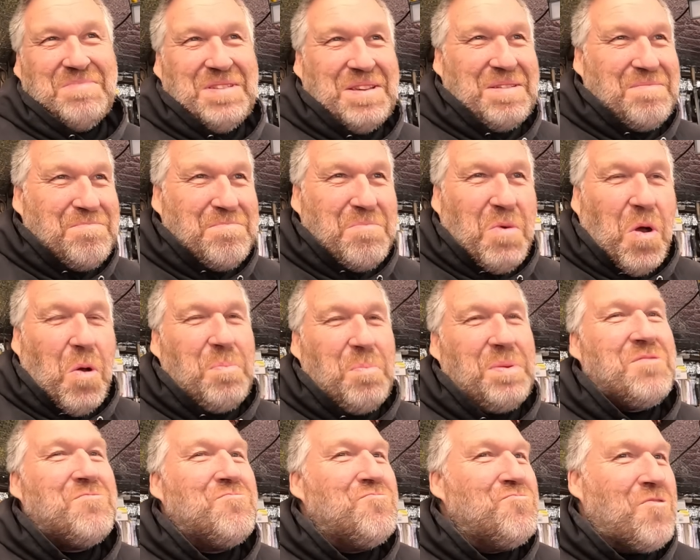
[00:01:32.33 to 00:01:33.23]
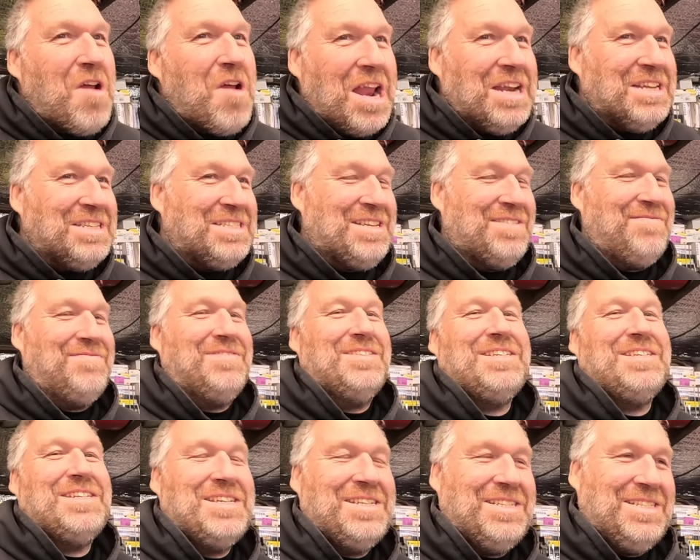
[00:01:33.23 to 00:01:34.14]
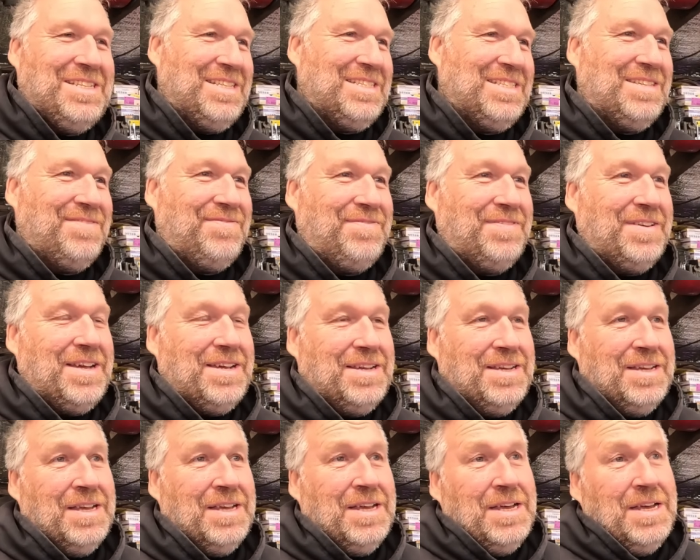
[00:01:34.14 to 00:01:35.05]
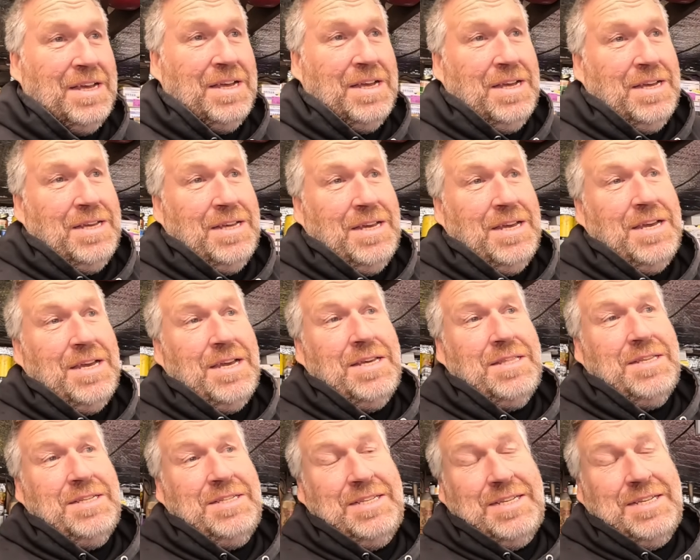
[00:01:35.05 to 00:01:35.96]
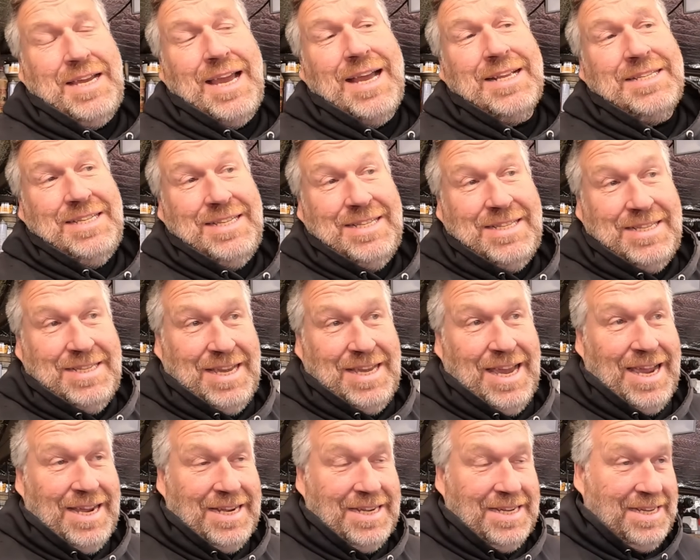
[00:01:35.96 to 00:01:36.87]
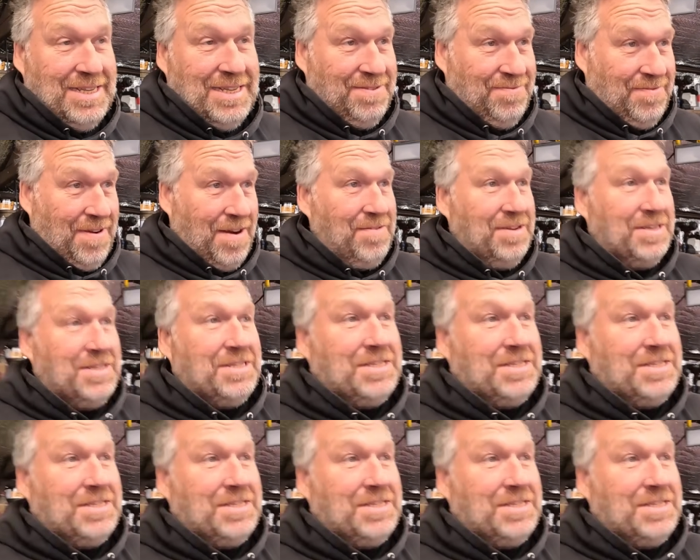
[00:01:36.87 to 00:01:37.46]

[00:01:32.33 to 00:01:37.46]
It might be relatively easy to fit. The DUCATI tank is very